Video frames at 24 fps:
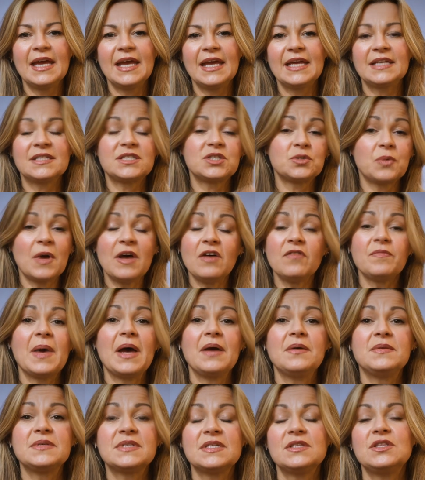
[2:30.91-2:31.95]
It's
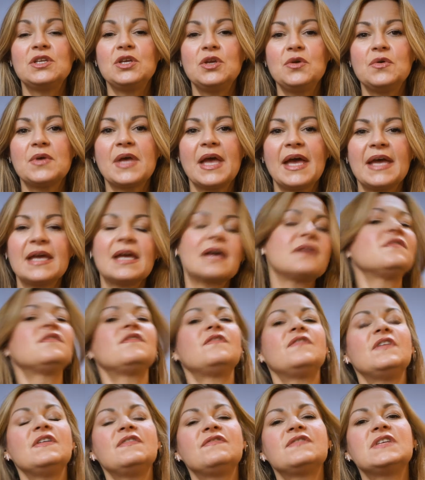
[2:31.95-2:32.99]
£12 in the UK and
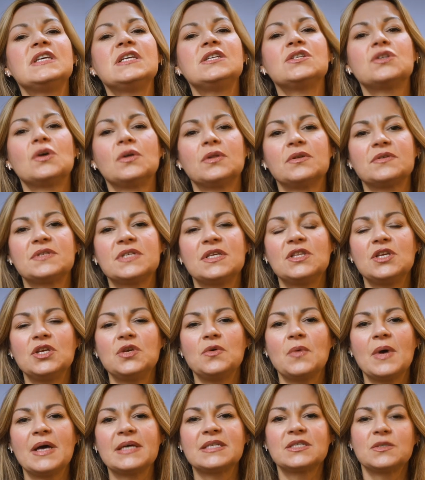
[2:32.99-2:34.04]
$15 in the
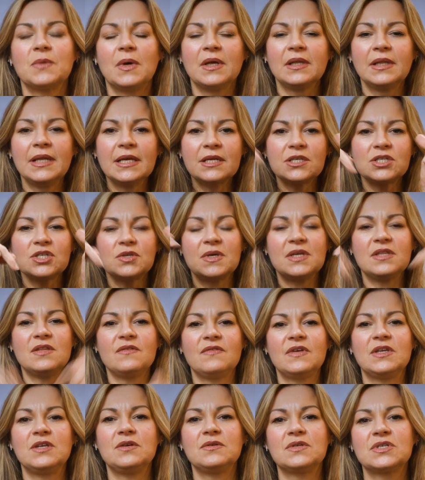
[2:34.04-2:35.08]
US, so I'll link to it in the
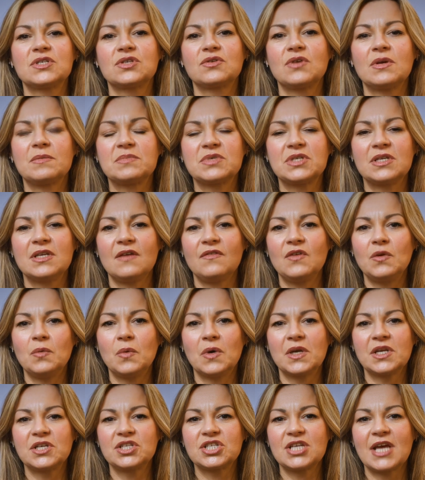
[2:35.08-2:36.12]
video description if you
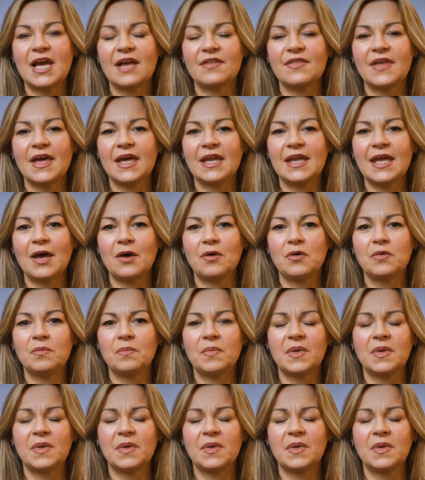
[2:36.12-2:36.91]
want to check that out.